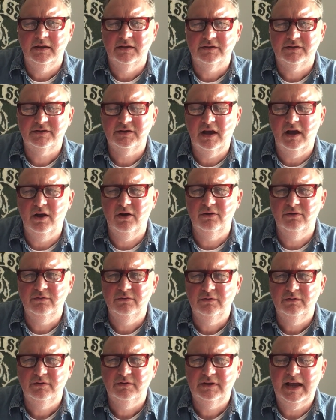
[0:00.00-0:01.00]

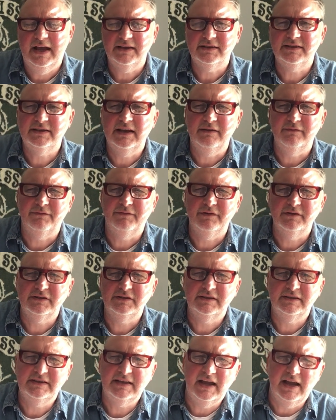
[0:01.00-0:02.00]
So that's it for
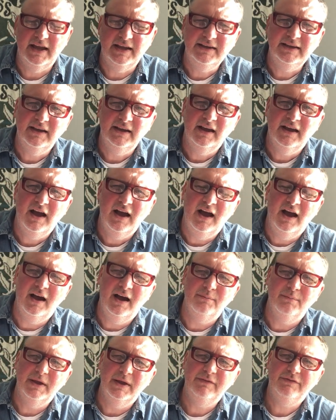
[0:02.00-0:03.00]
today.
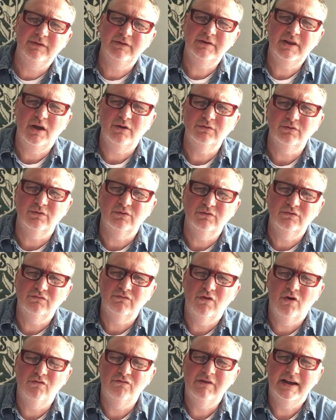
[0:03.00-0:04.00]
Um, if you don't al
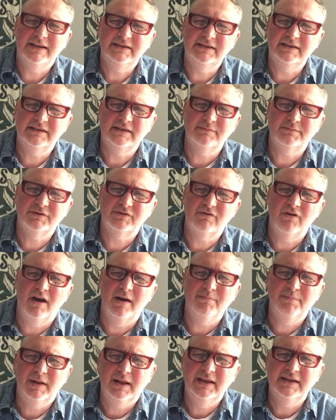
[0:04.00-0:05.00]
already
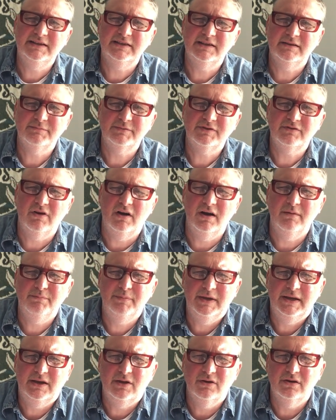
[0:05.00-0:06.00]
subscribe, please
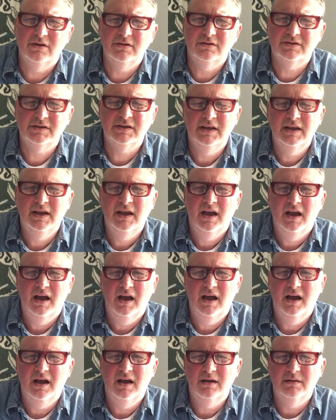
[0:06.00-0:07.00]
subscribe because
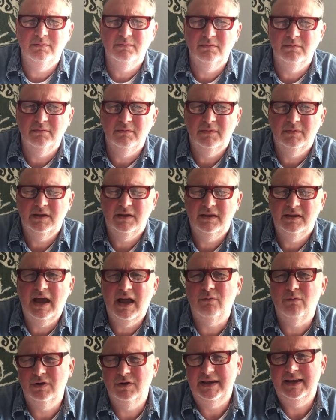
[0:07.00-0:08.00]
um,
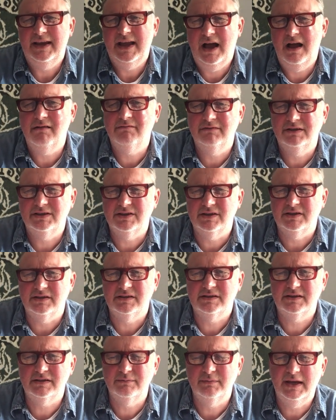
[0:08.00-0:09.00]
that will encourage
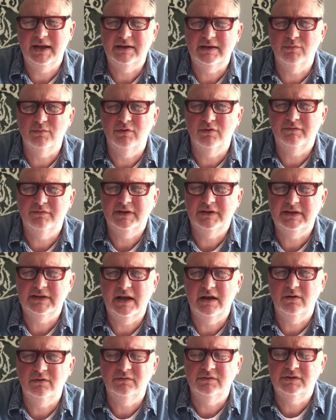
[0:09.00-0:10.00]
us to make more
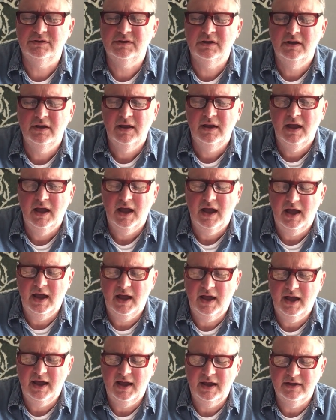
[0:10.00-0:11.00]
videos.
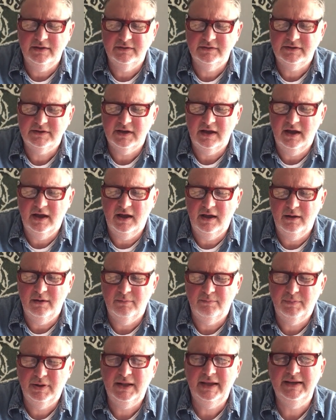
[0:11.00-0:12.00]
And
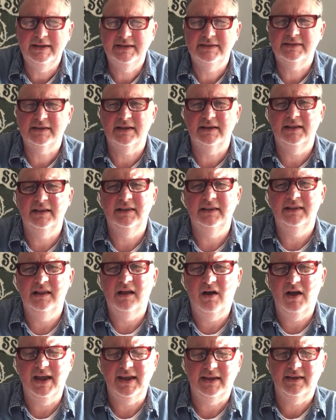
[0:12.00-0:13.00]
uh, please
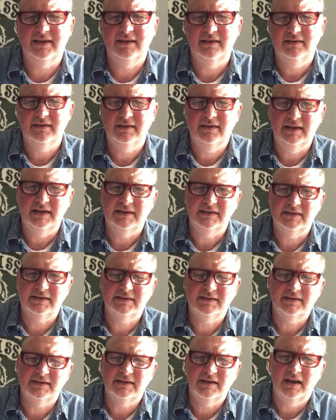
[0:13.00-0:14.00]
like
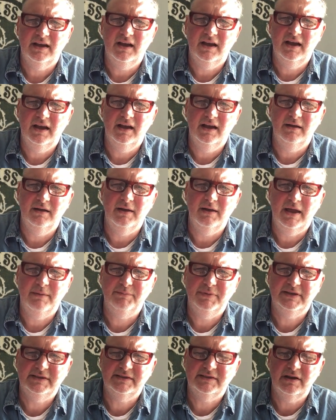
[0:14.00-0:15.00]
this um,
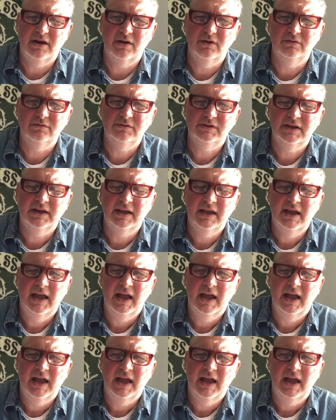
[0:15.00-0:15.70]
episode